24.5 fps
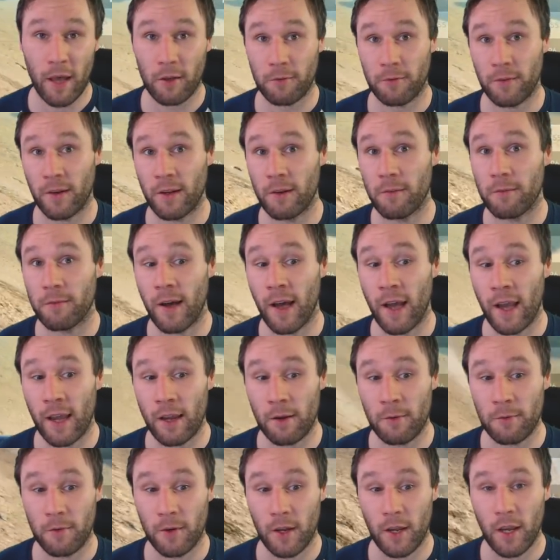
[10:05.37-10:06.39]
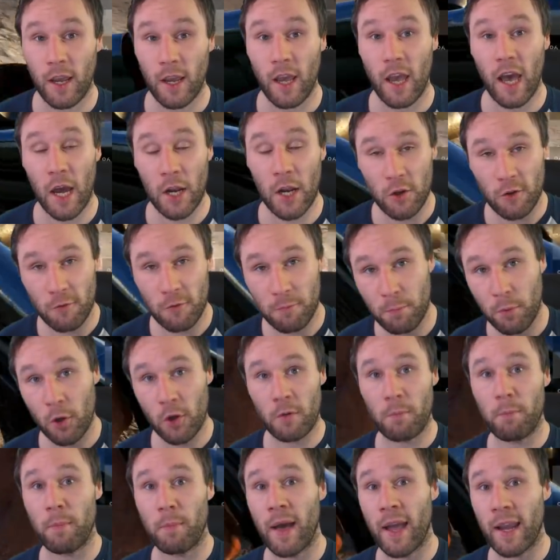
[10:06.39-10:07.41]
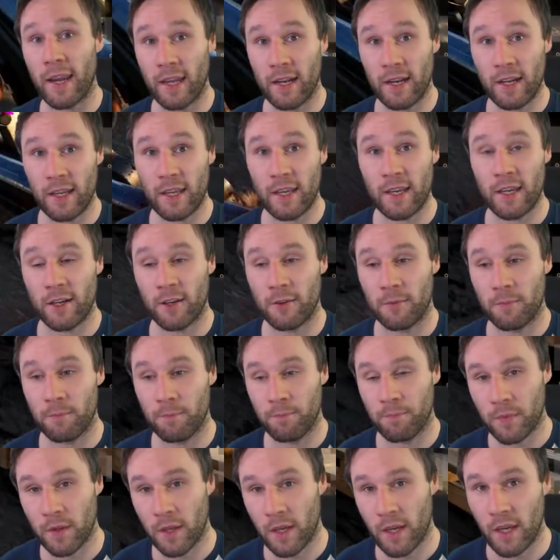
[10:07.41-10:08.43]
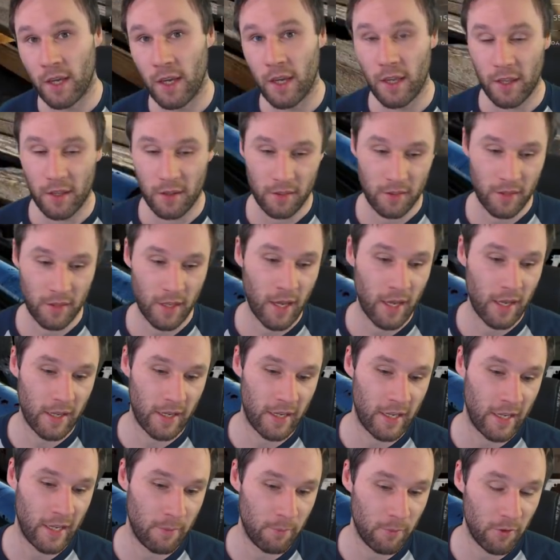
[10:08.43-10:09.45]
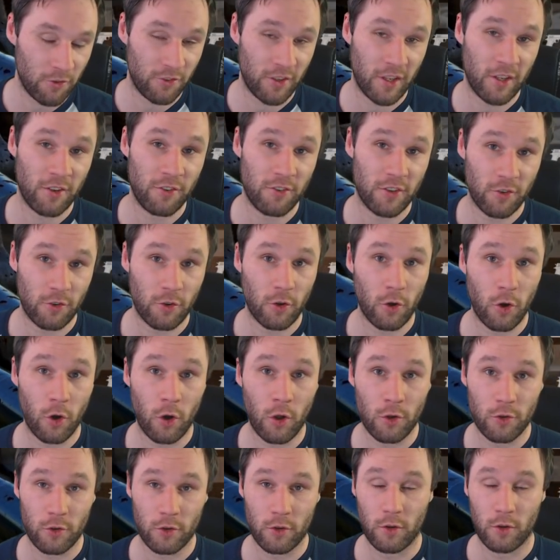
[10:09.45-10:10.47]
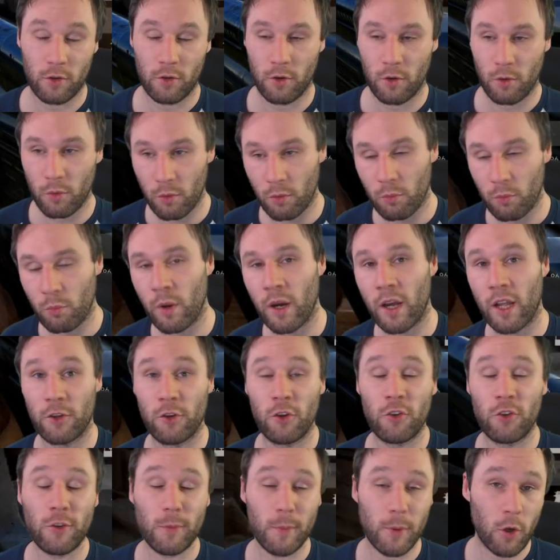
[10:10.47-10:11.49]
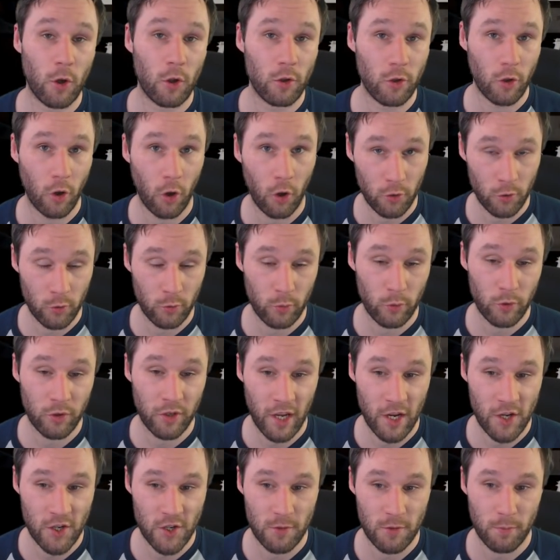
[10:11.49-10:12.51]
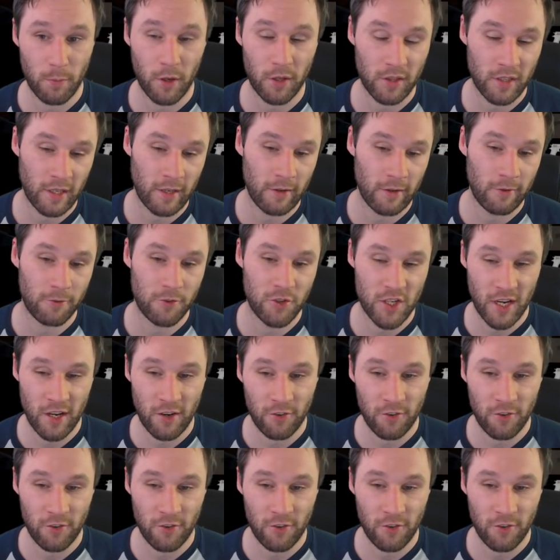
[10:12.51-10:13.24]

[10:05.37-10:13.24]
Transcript: Battlefield 5, and you've put it back in again. That aim assist is called, well, it used to be called auto rotation, but they've